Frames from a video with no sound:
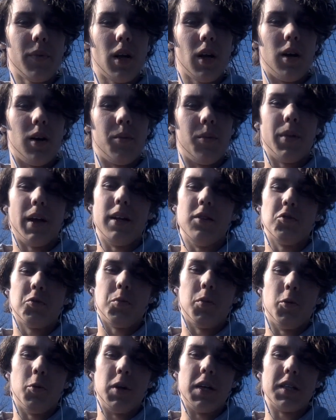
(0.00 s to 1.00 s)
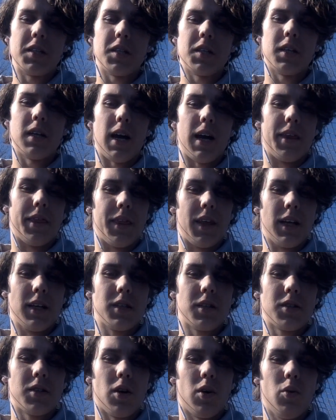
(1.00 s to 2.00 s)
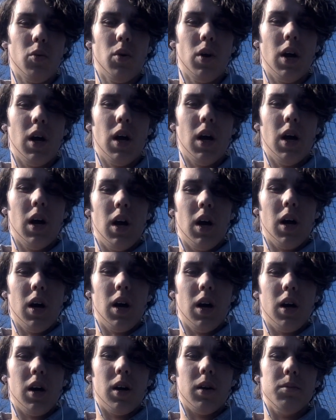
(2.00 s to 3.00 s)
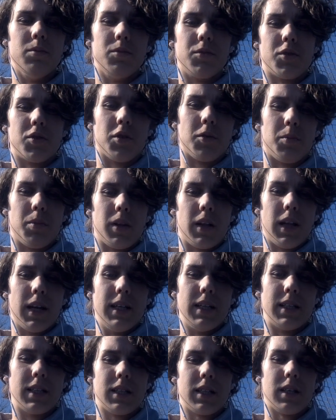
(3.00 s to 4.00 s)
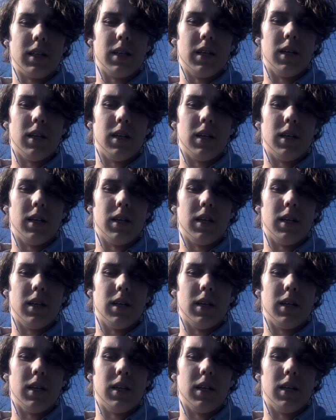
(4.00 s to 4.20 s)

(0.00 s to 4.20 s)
The inspiration, I think so, took place